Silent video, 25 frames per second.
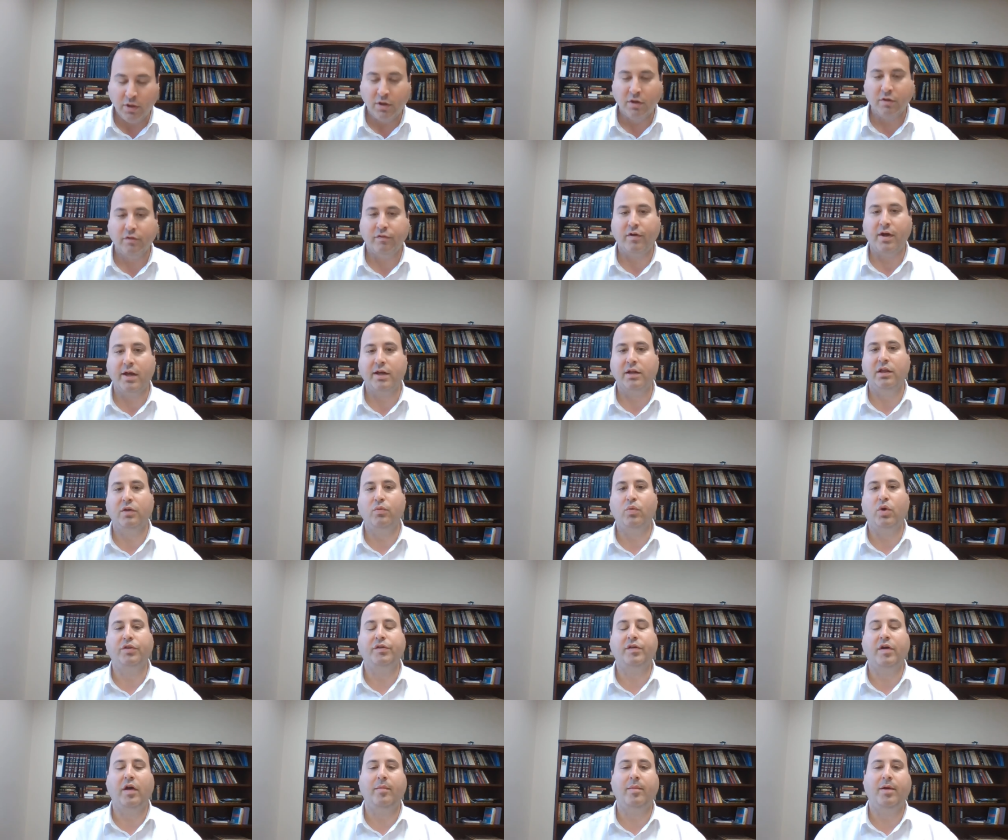Finally,
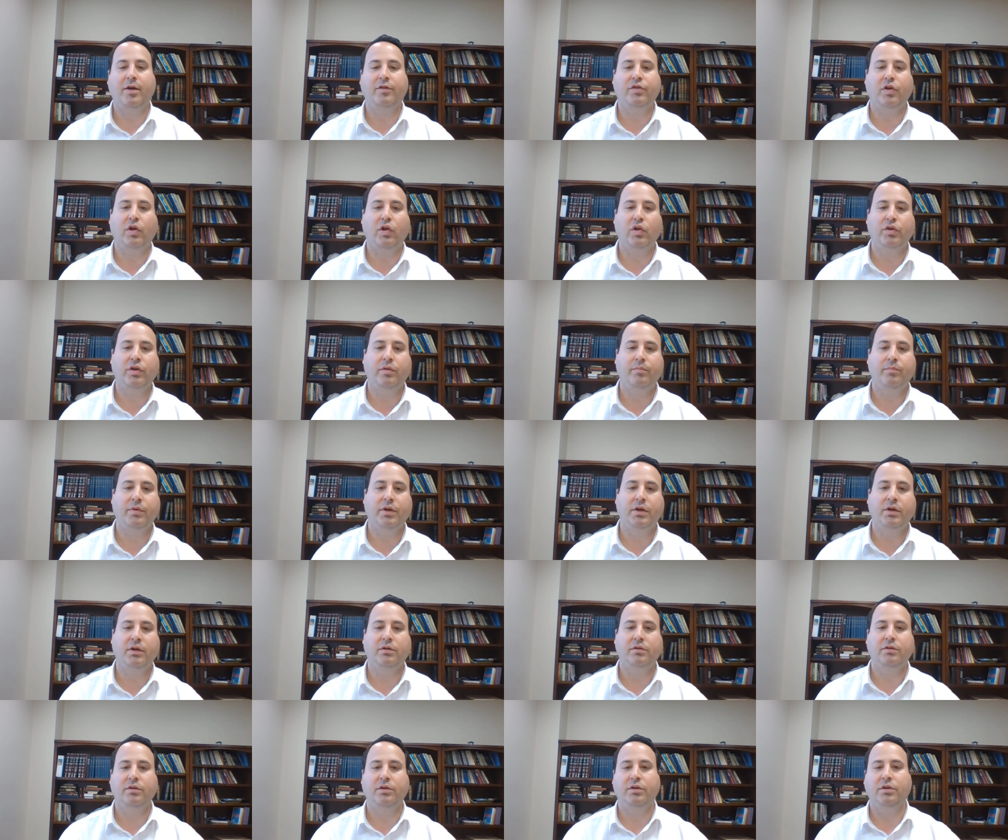one time I told him,
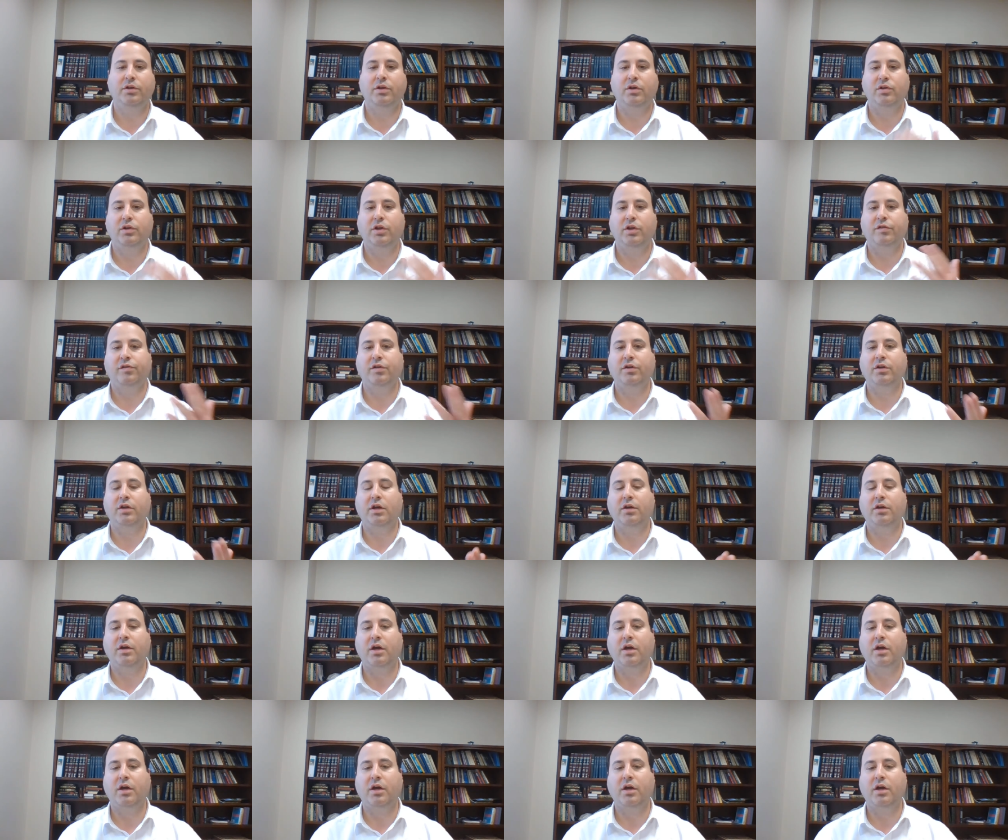listen,